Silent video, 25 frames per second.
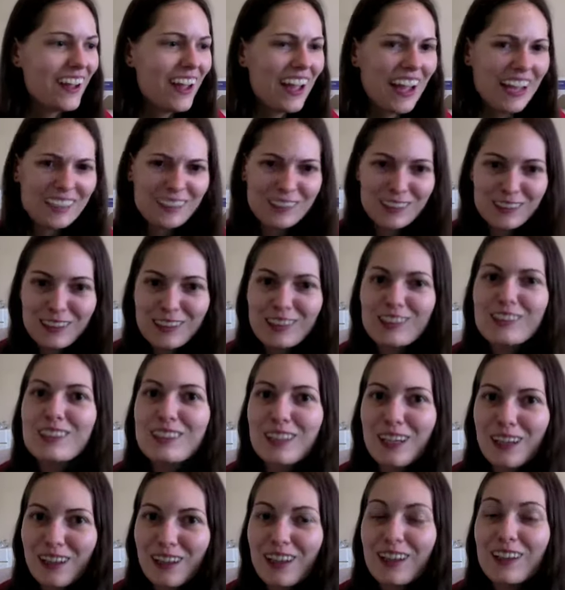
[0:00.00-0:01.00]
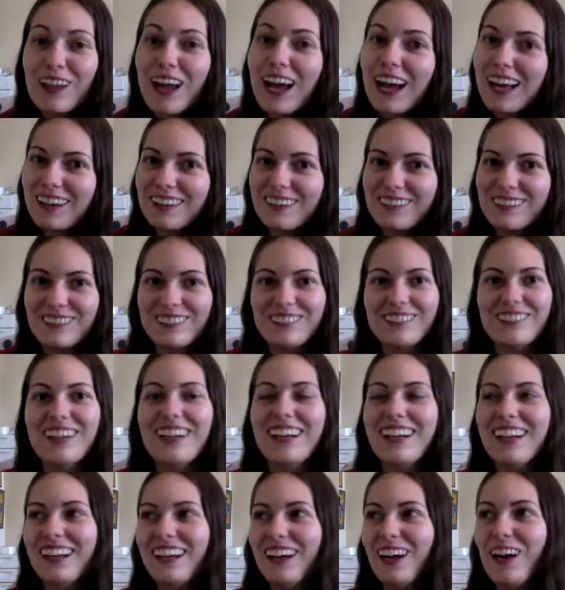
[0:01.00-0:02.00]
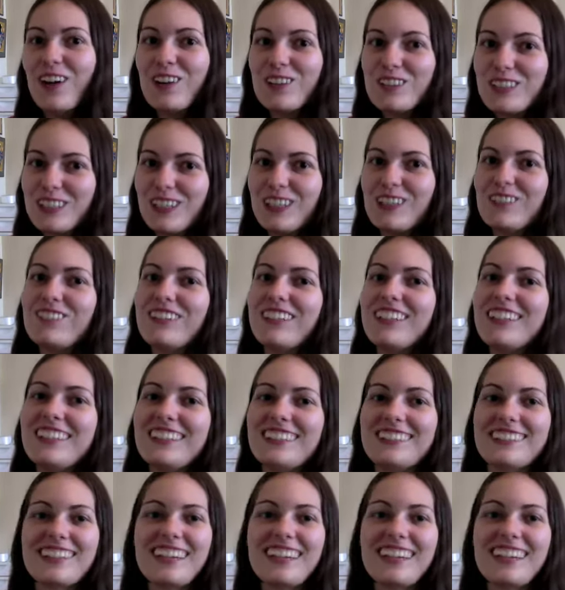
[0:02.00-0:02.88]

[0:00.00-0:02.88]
Actually, a lot of OTPs